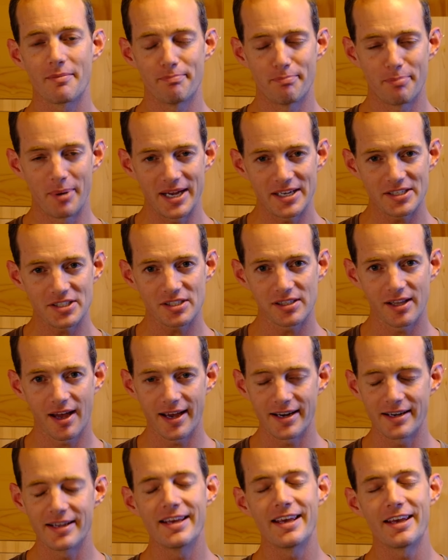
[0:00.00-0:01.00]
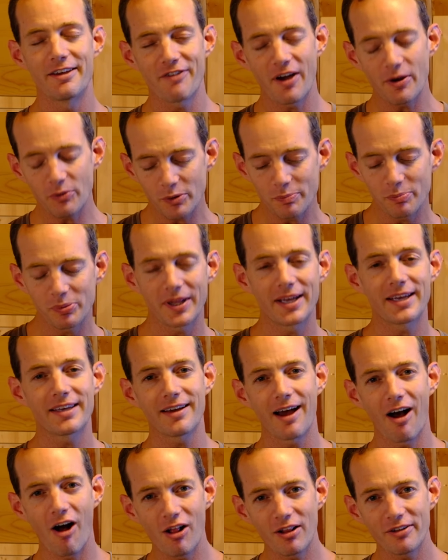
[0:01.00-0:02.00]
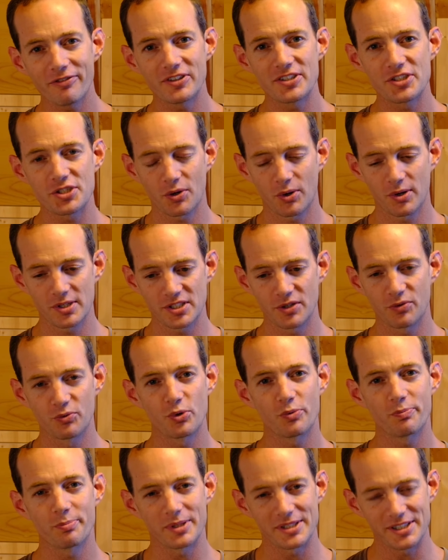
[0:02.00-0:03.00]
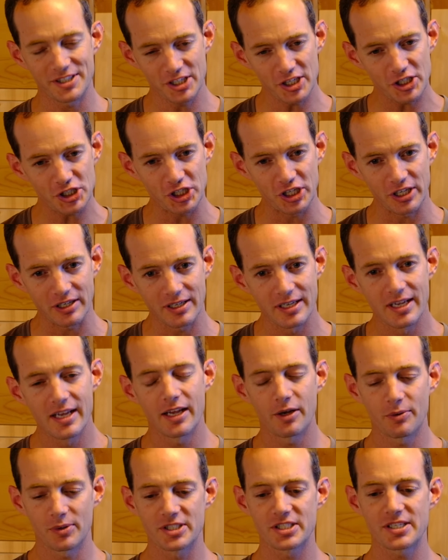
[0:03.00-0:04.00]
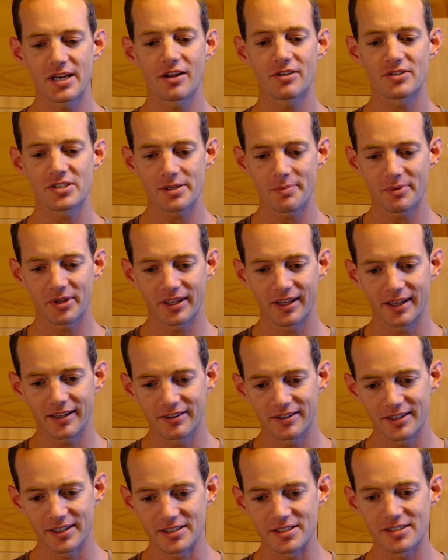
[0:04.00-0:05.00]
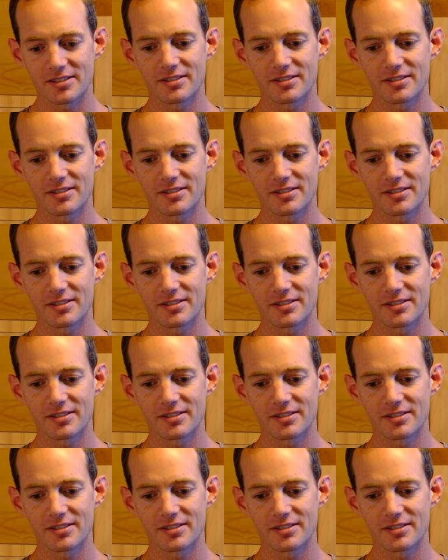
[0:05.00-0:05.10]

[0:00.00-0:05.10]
bass line. If I were playing all of these chords in root position, it would sound something like this.